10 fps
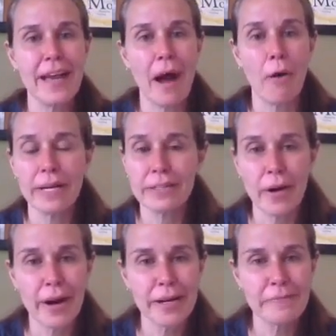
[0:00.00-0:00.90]
always
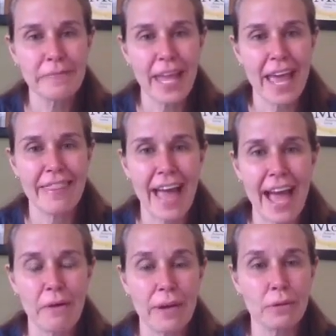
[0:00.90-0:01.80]
are, and
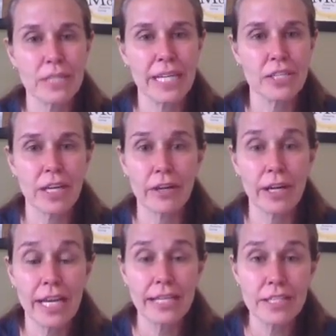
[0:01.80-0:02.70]
that we will see each other
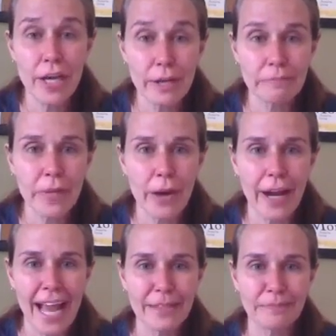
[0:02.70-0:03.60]
again soon,
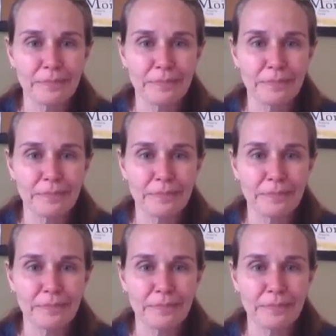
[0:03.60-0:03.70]
okay?